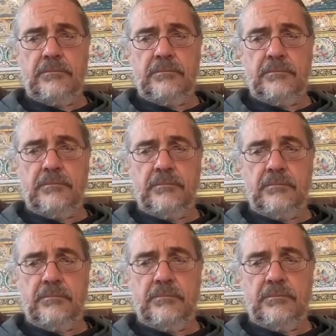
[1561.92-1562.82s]

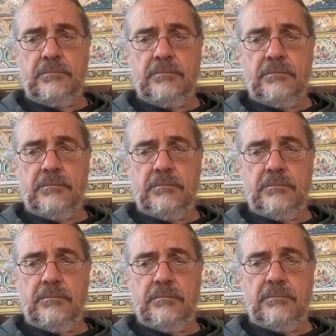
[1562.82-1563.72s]

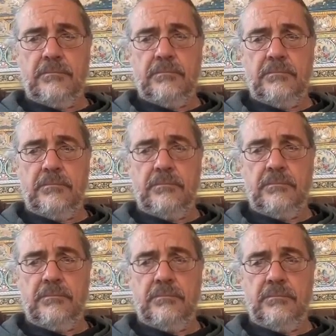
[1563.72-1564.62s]

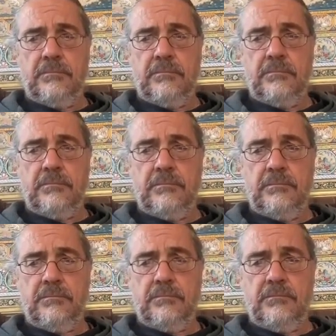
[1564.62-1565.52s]

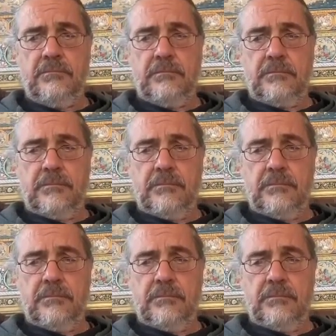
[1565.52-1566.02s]
No words are spoken by the person on screen.